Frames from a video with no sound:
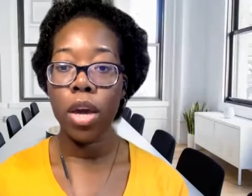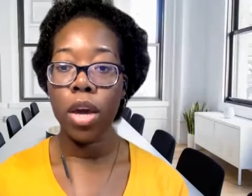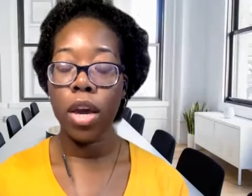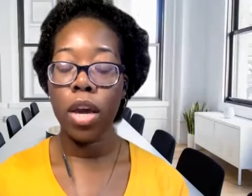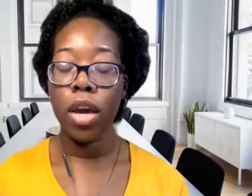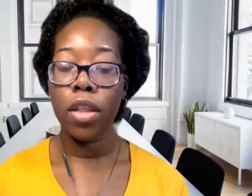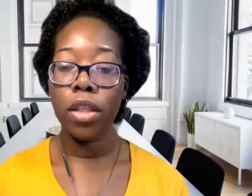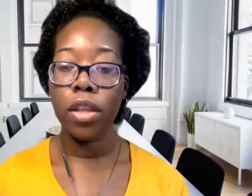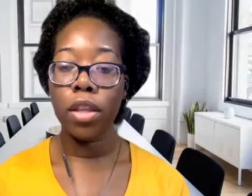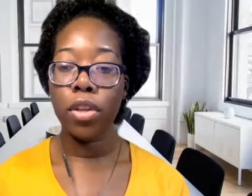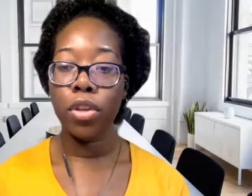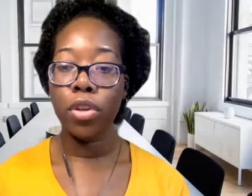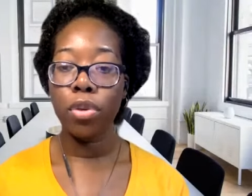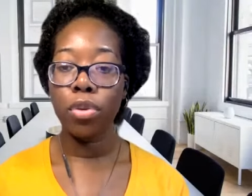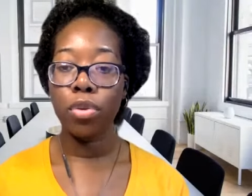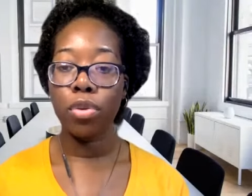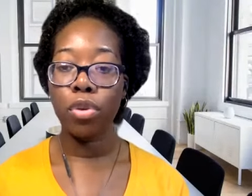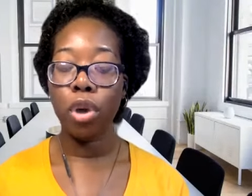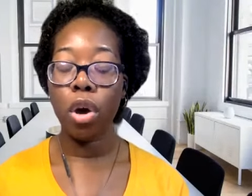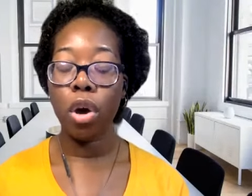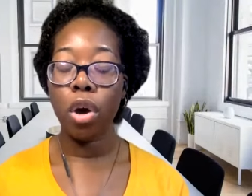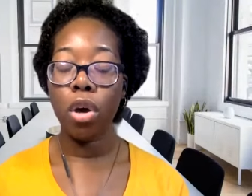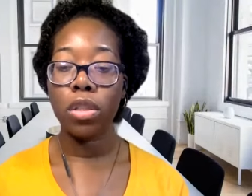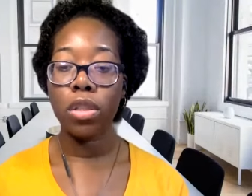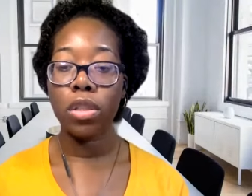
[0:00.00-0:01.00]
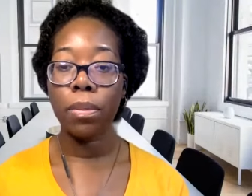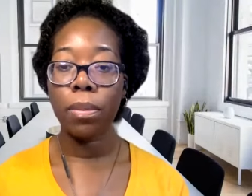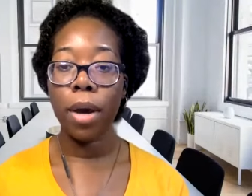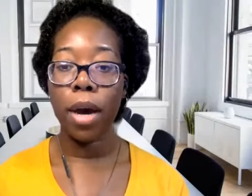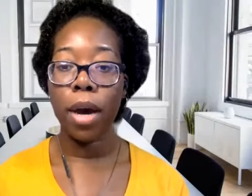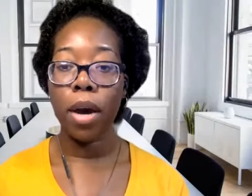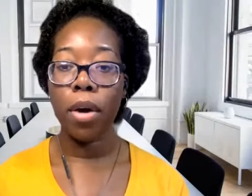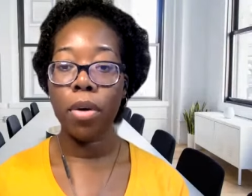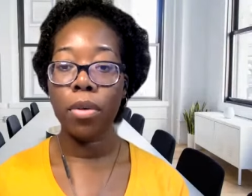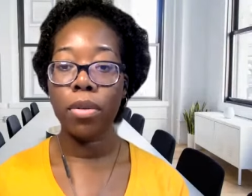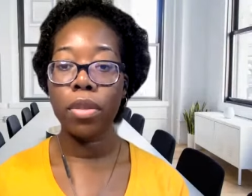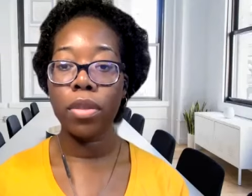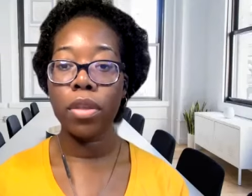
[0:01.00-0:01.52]
and then you talked
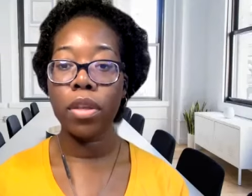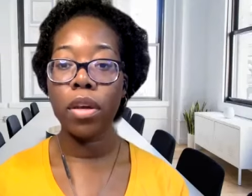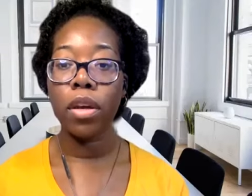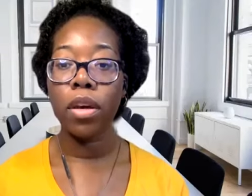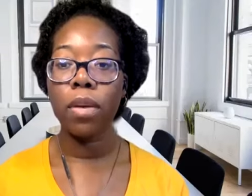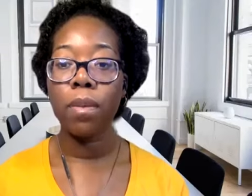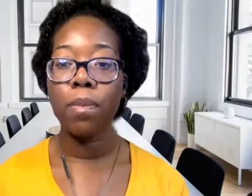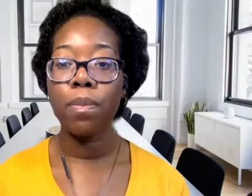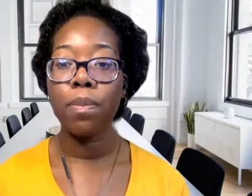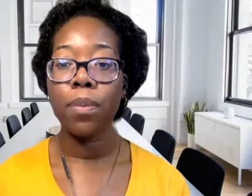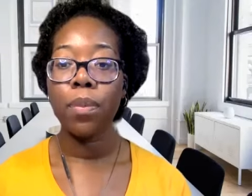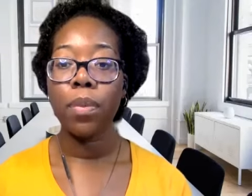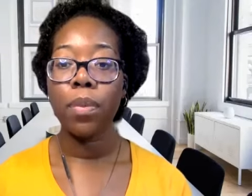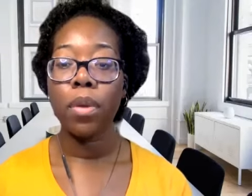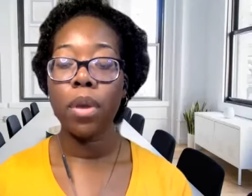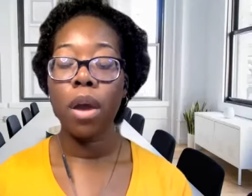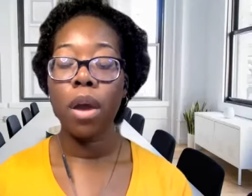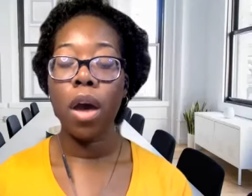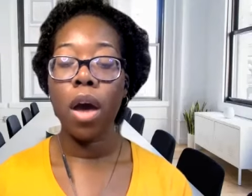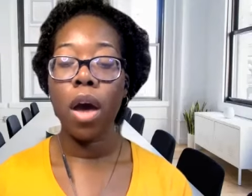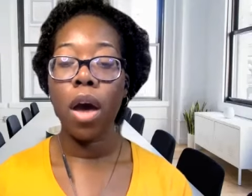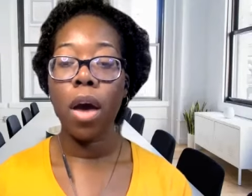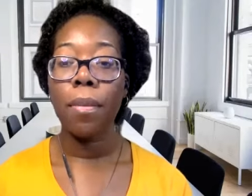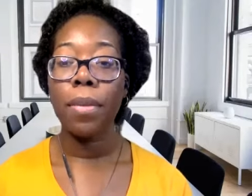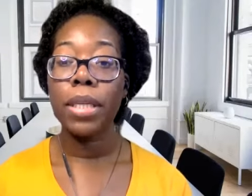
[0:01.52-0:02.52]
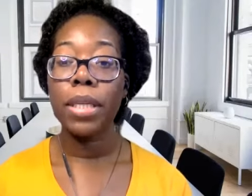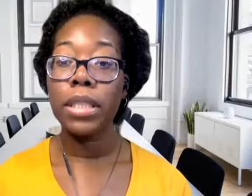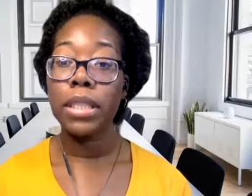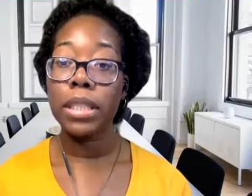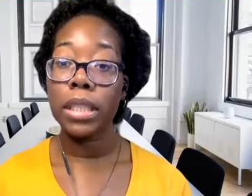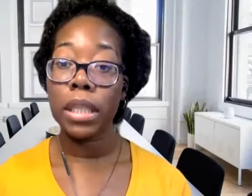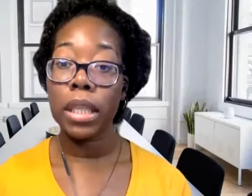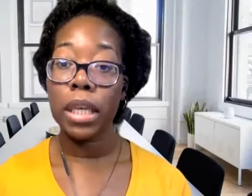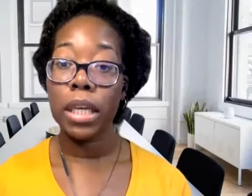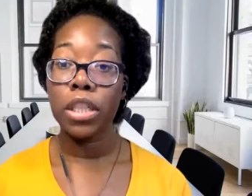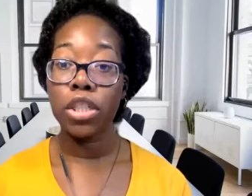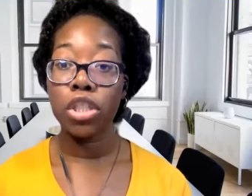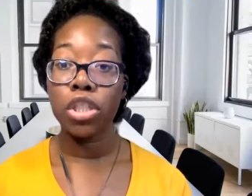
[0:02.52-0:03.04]
about the um,
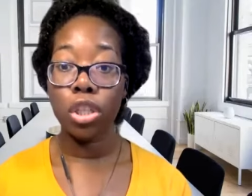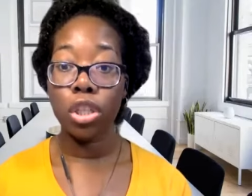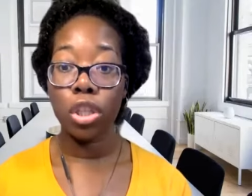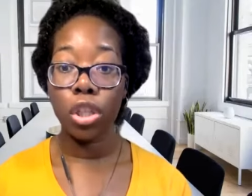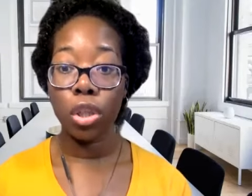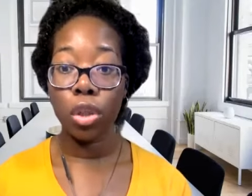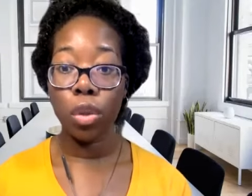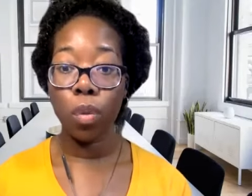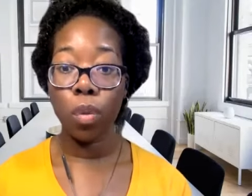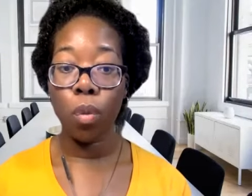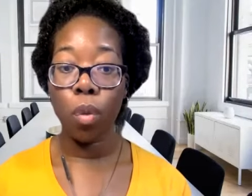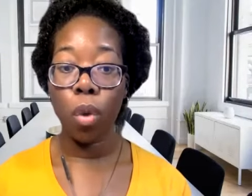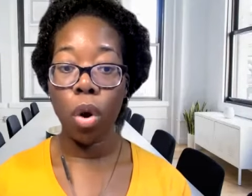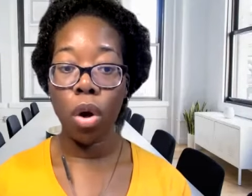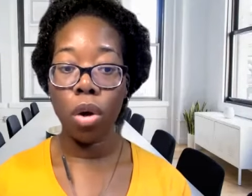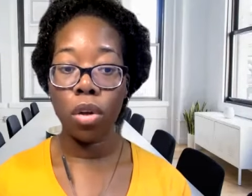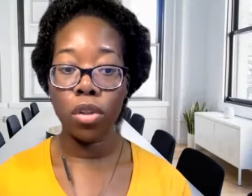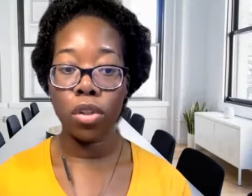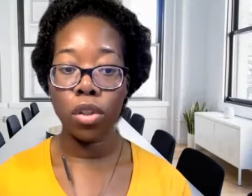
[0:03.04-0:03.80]
insulation in the wall.